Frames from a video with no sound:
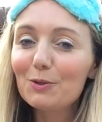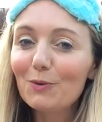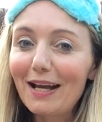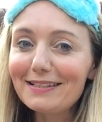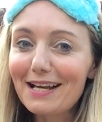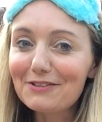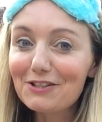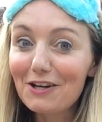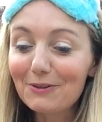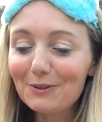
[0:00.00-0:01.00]
Grandad
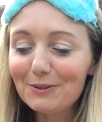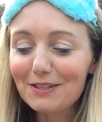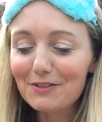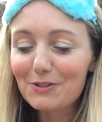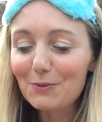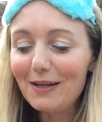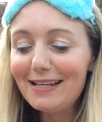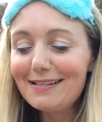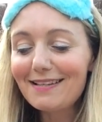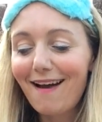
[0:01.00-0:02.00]
chuckled and
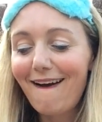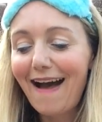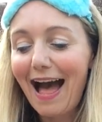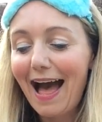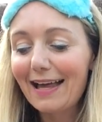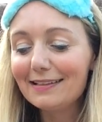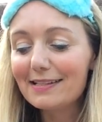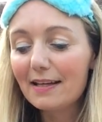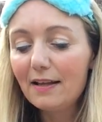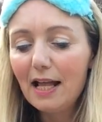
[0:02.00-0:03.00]
squeezed her
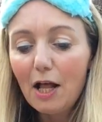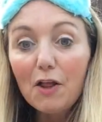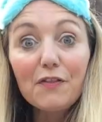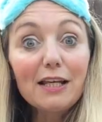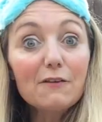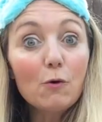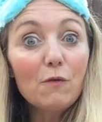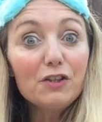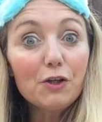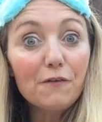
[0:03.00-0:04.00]
hand. Think of all
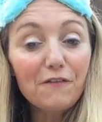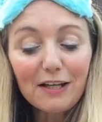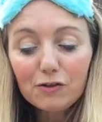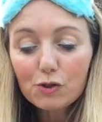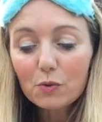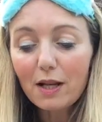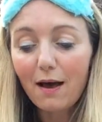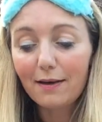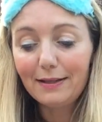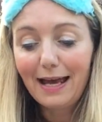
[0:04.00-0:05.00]
the new things you'll
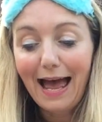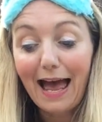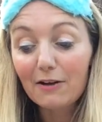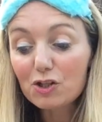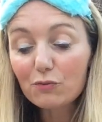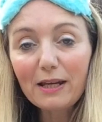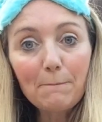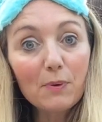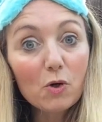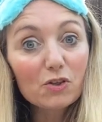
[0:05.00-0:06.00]
learn, how to
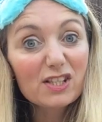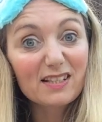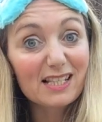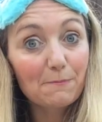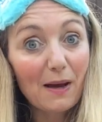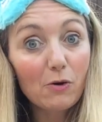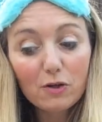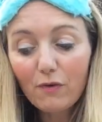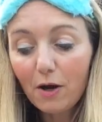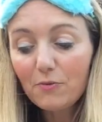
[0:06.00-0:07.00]
read books and spell
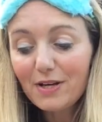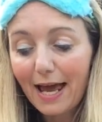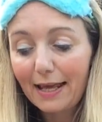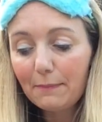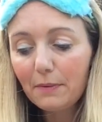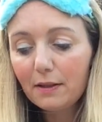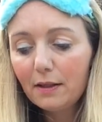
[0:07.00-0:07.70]
your own name.